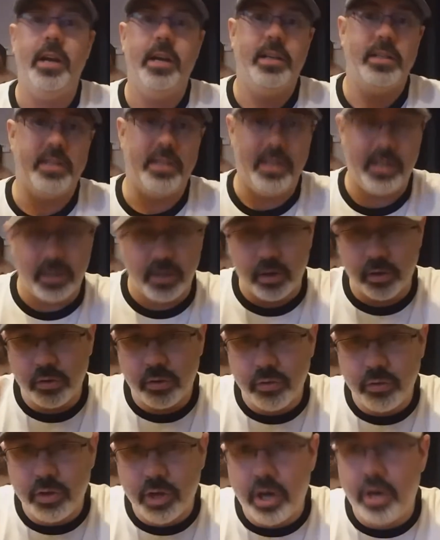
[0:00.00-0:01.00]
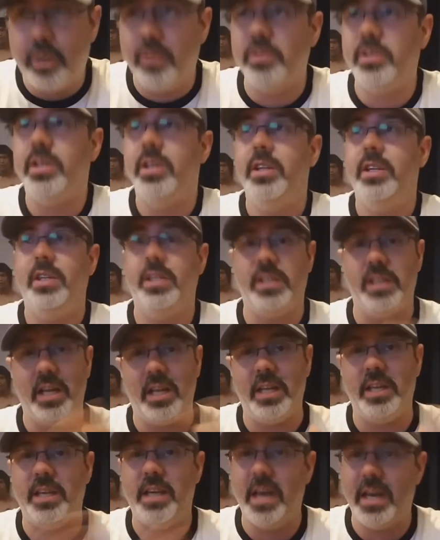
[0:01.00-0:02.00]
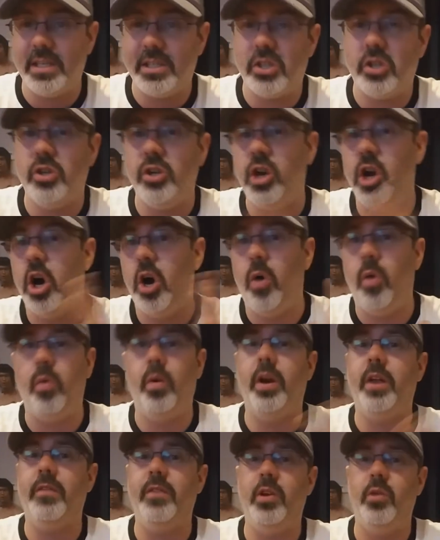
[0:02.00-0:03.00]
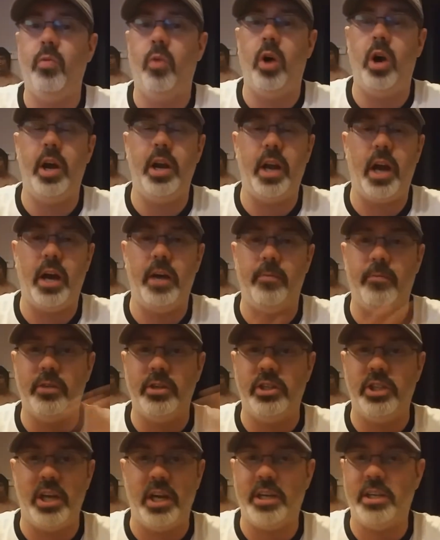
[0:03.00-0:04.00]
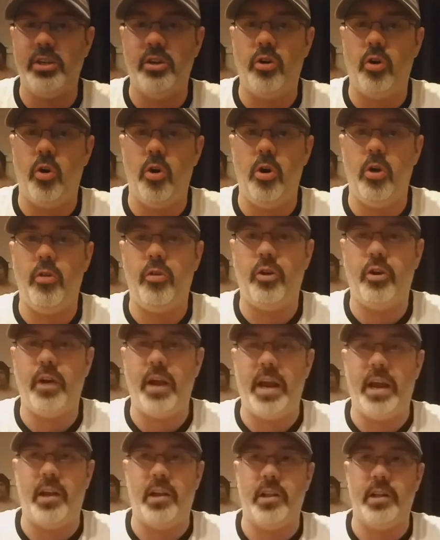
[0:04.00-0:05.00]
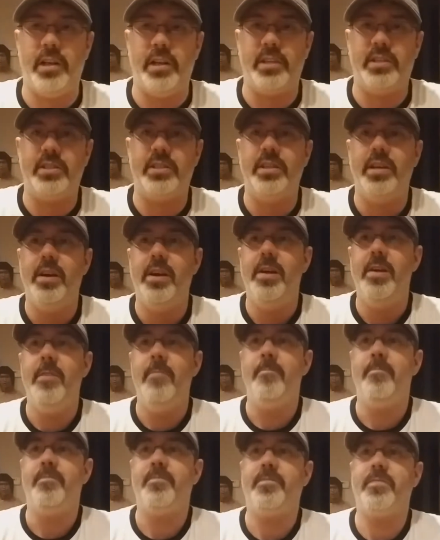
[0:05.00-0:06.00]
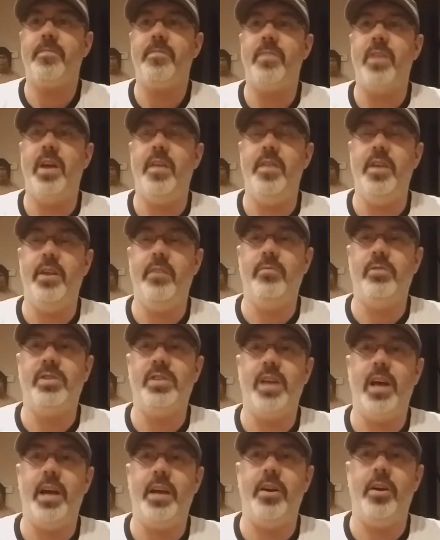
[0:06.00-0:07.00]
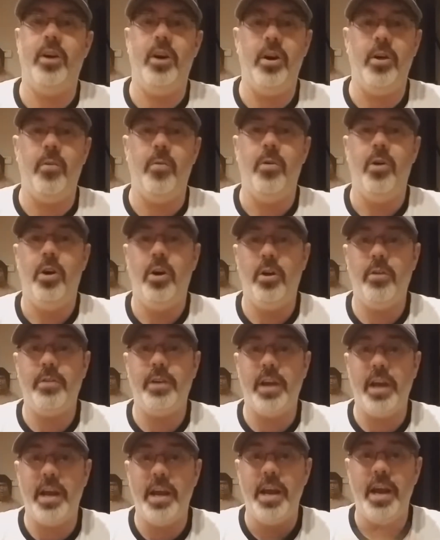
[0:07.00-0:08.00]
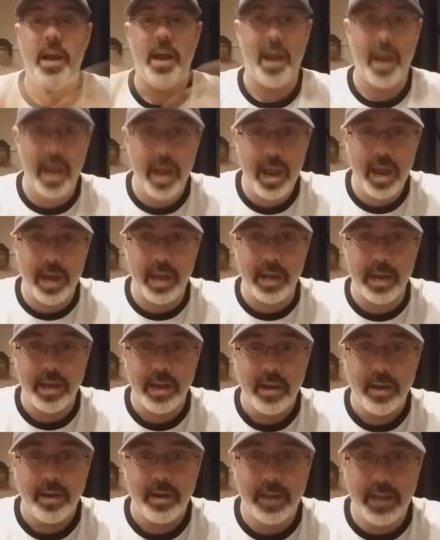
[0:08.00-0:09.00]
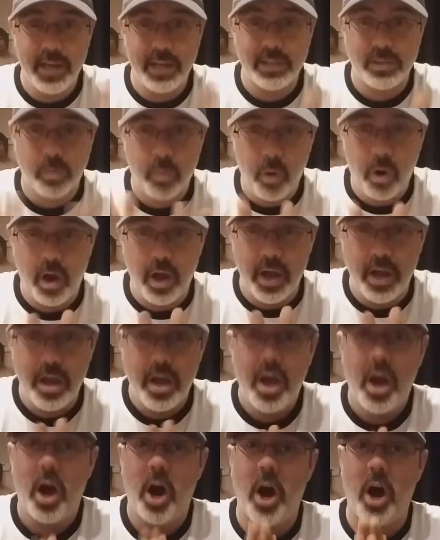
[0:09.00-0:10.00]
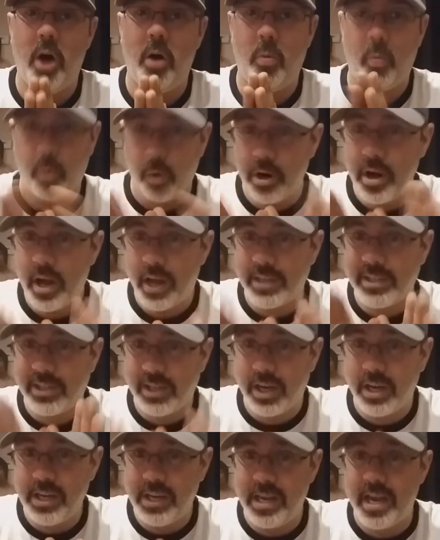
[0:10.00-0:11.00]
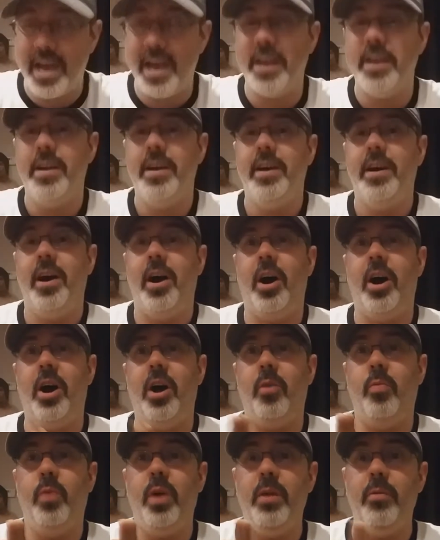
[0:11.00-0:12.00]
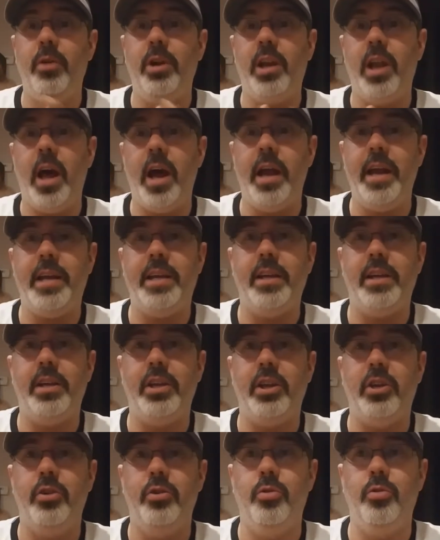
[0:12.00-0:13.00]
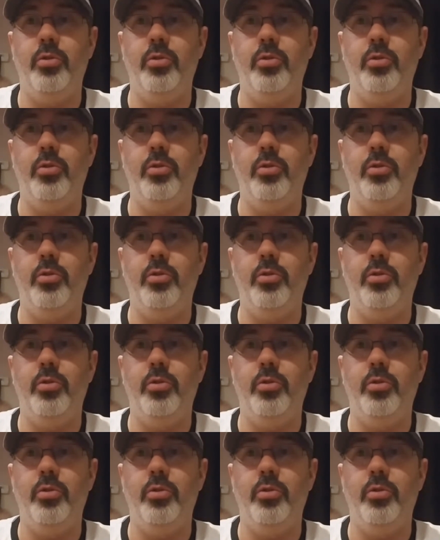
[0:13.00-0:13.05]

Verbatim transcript: so you go through those, you tell it yes or no, whatever you want. I rejected all their analytics. And then it was like, oh, okay, hey, guess what? Uh, we're not done yet. Uh, we would like you